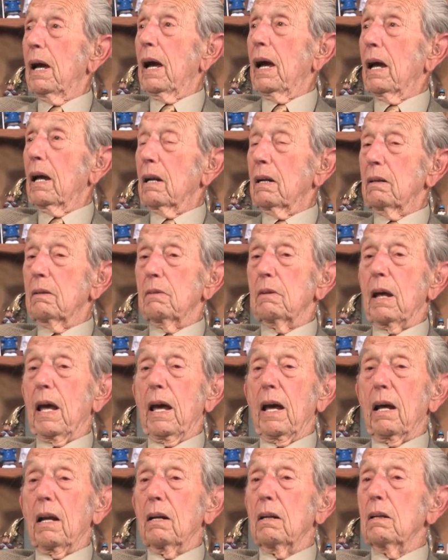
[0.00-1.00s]

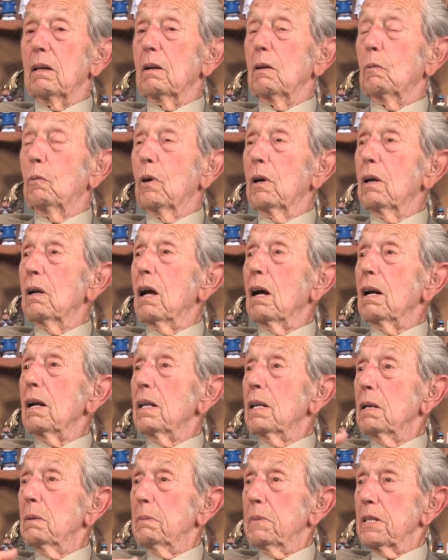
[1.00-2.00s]
And we're not
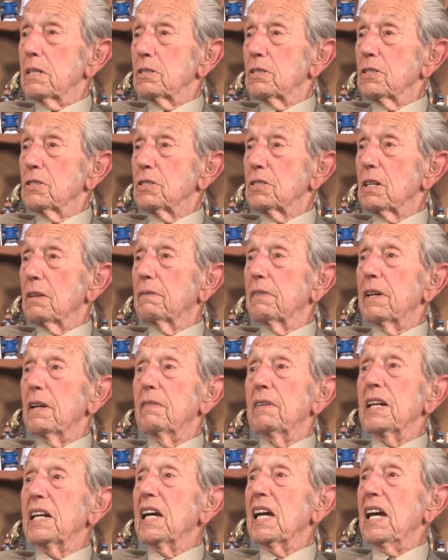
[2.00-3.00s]
in the business of
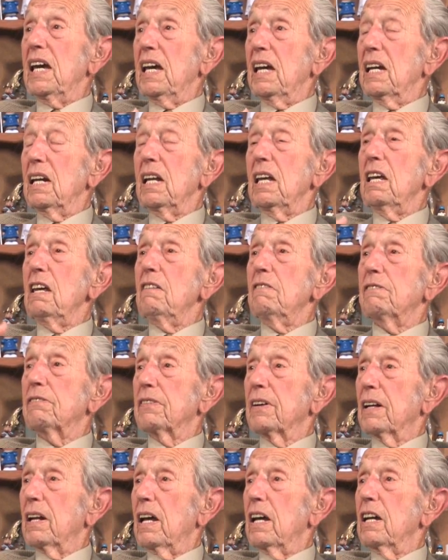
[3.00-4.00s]
giving any
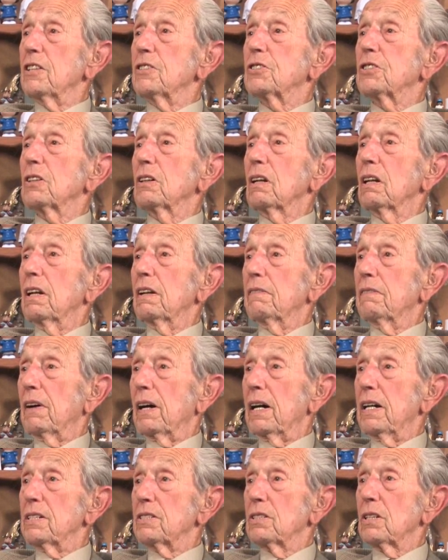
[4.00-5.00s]
financial
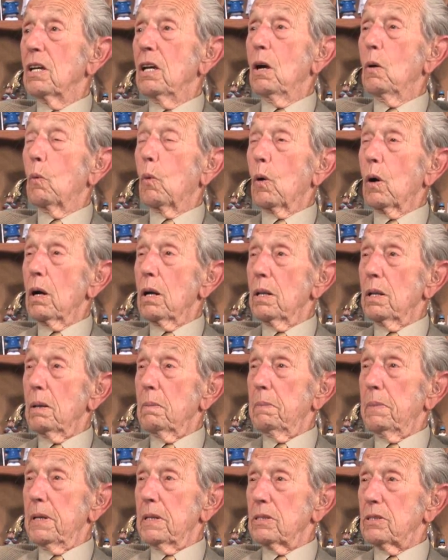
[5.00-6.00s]
advice. We're in the
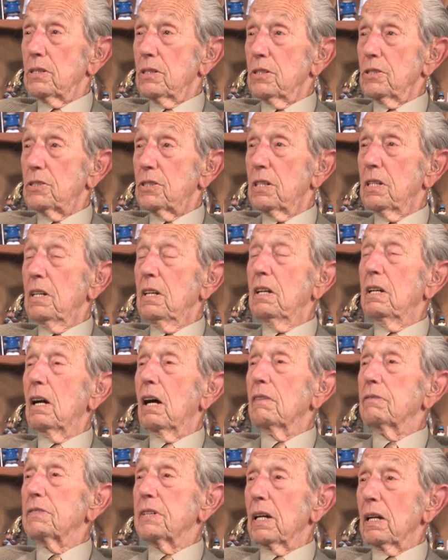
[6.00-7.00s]
business
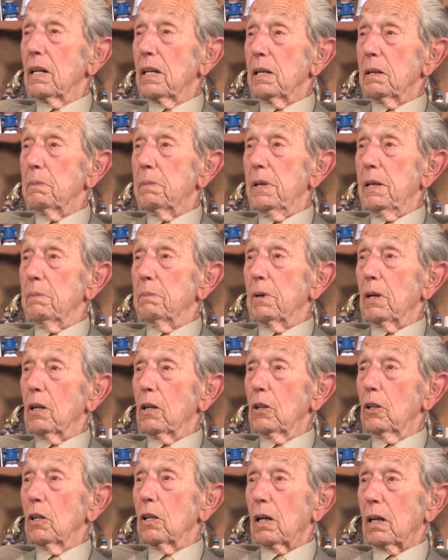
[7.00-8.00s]
of telling people,
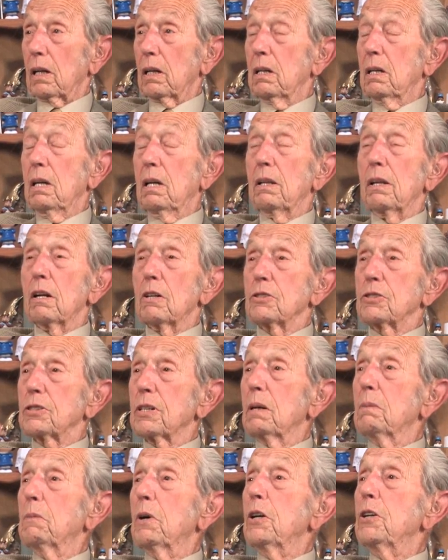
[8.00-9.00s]
look, there's
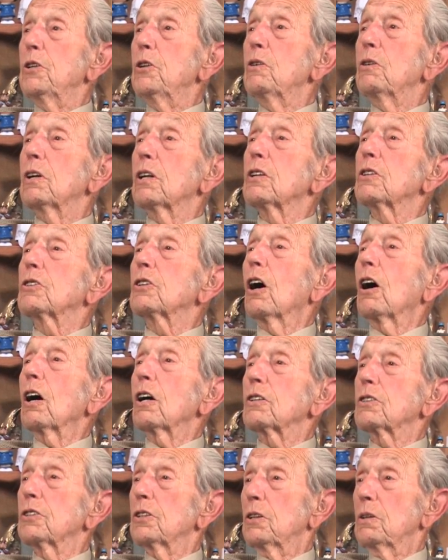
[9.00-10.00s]
someone you can talk
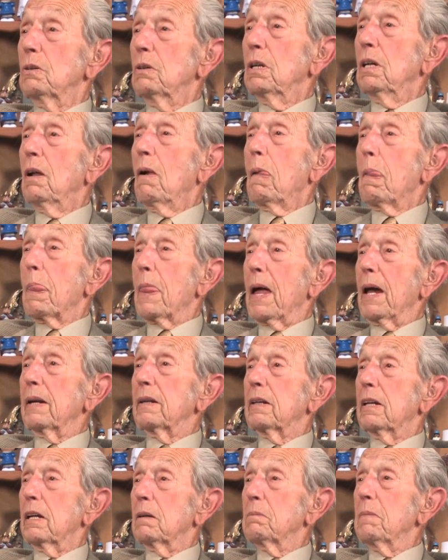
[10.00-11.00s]
to
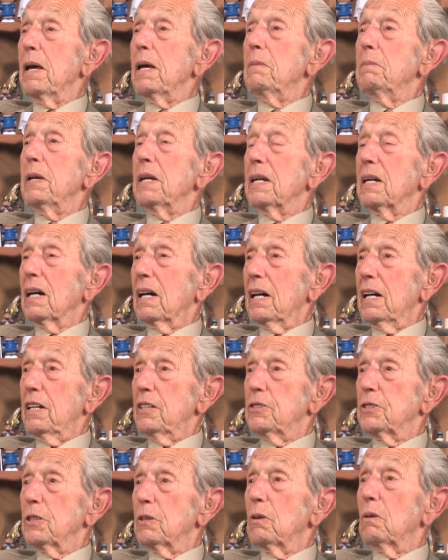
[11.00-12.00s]
that can maybe
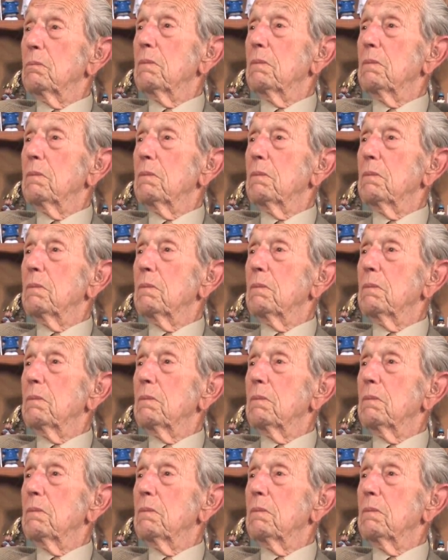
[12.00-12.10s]
guide you,